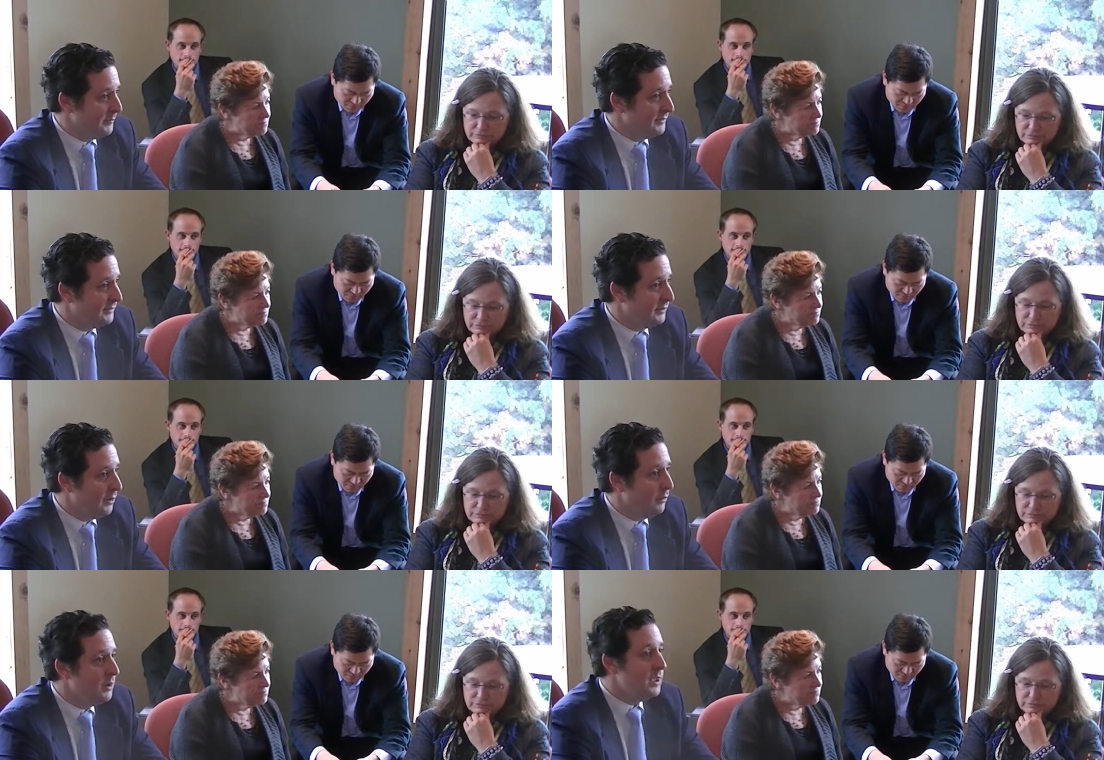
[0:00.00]
Speaker 1: And
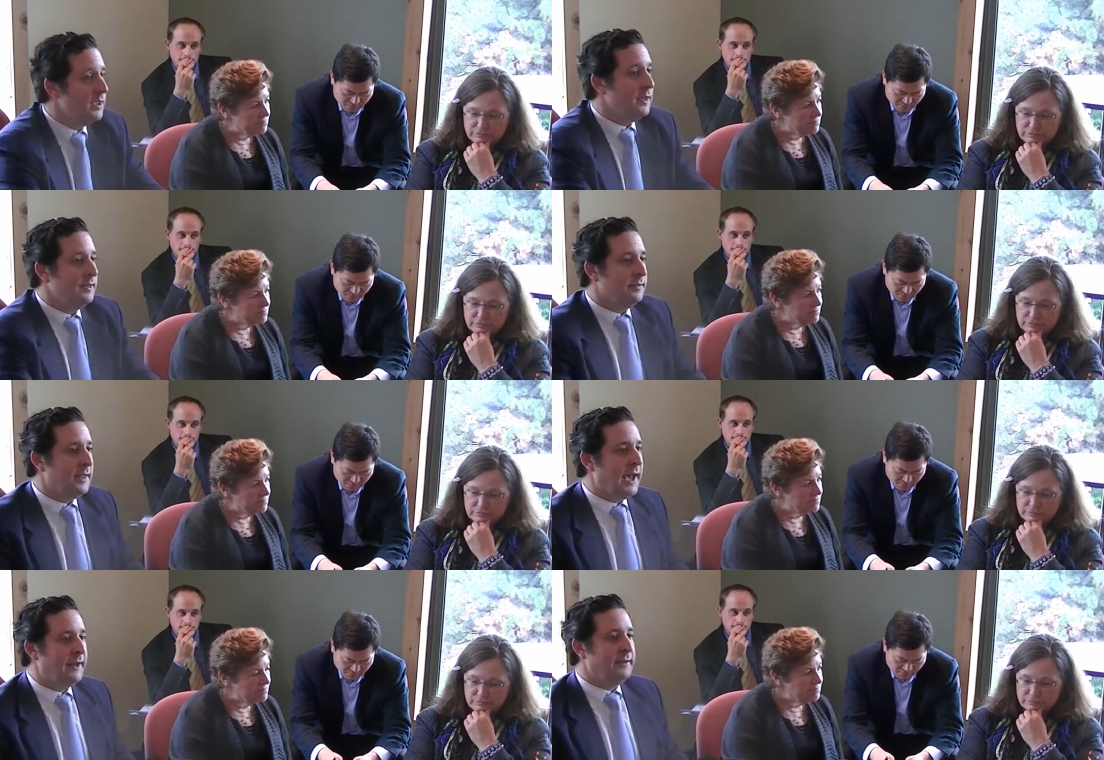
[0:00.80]
so
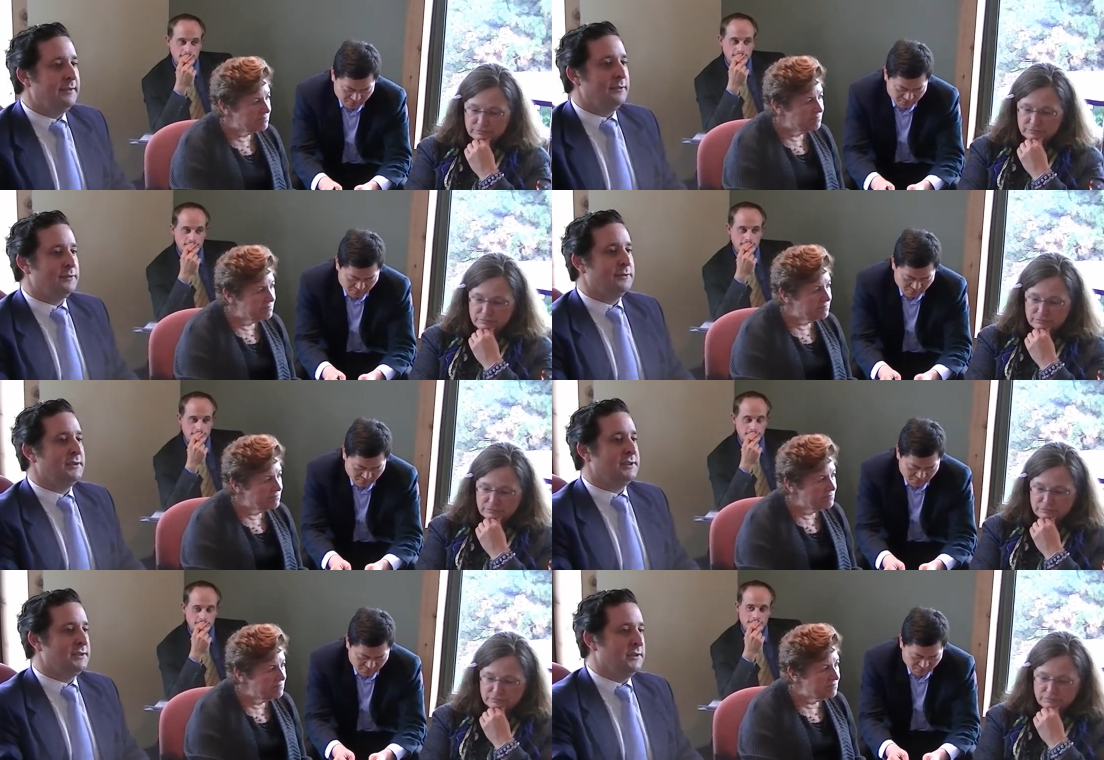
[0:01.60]
that is your
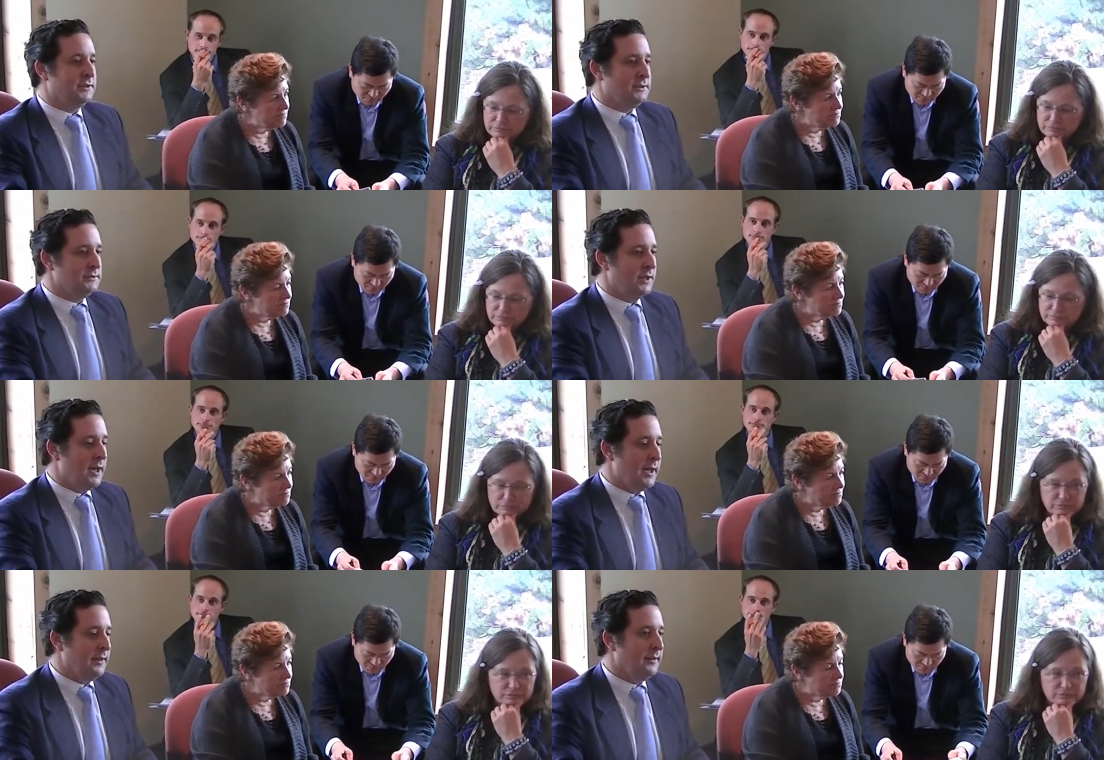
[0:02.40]
traditional
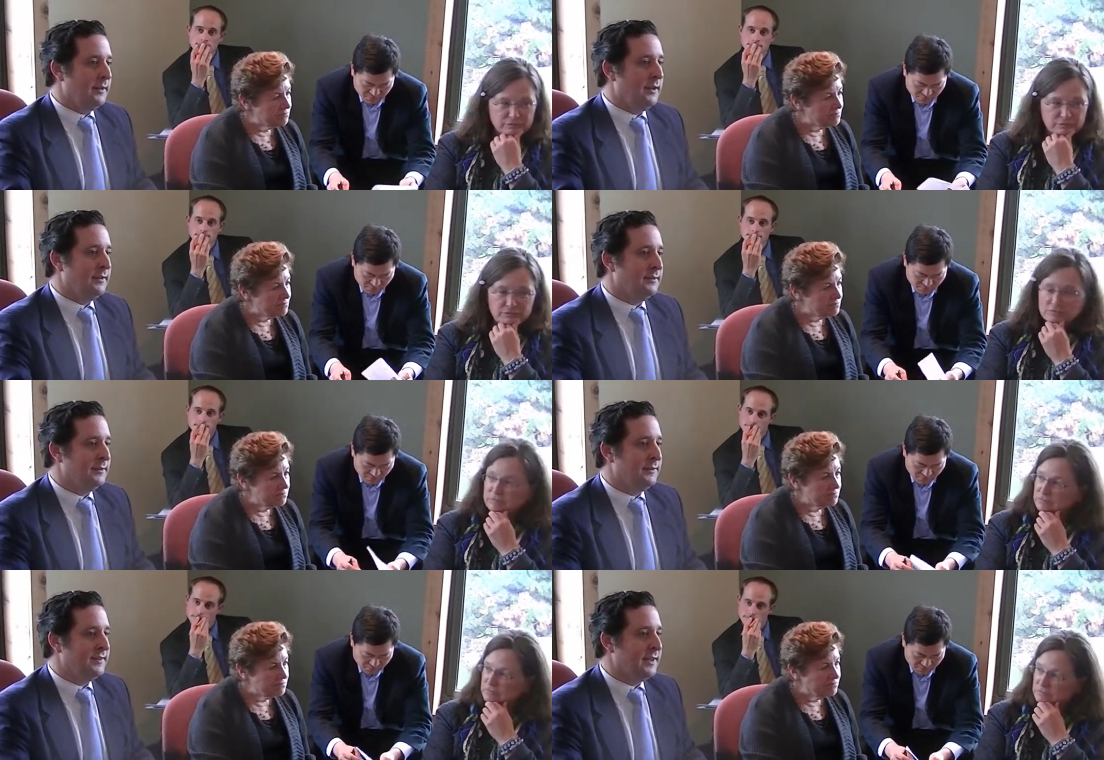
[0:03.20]
uh, uh,
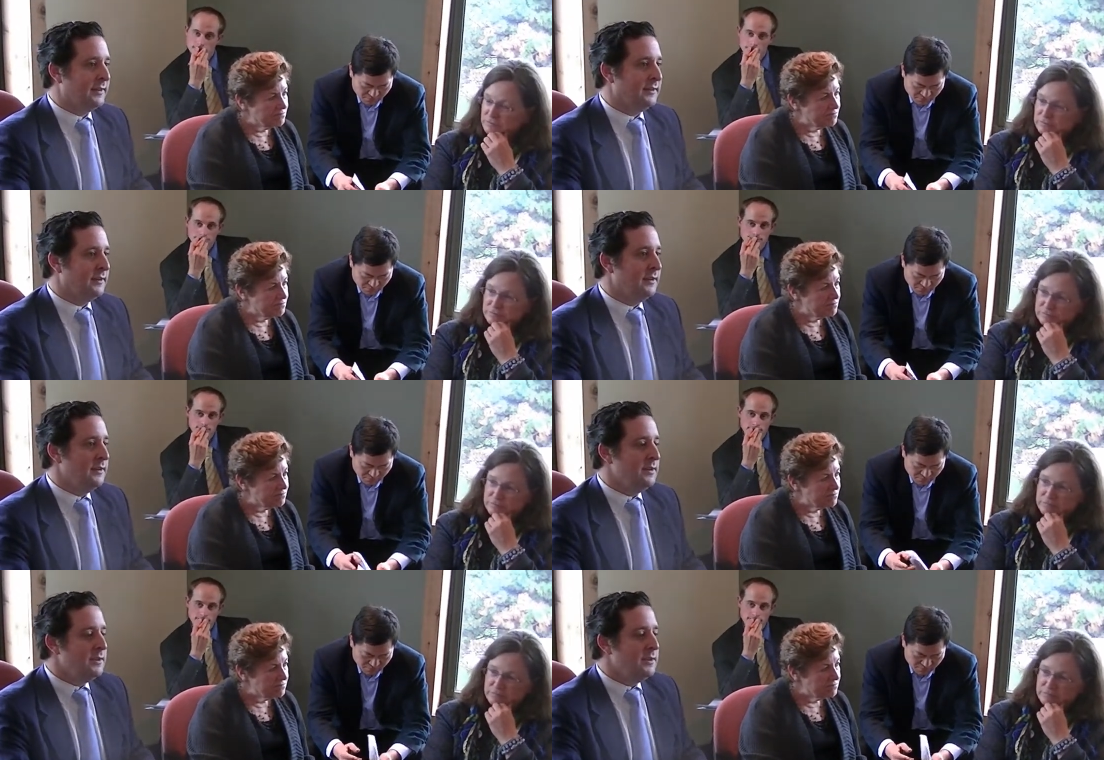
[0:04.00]
service sector.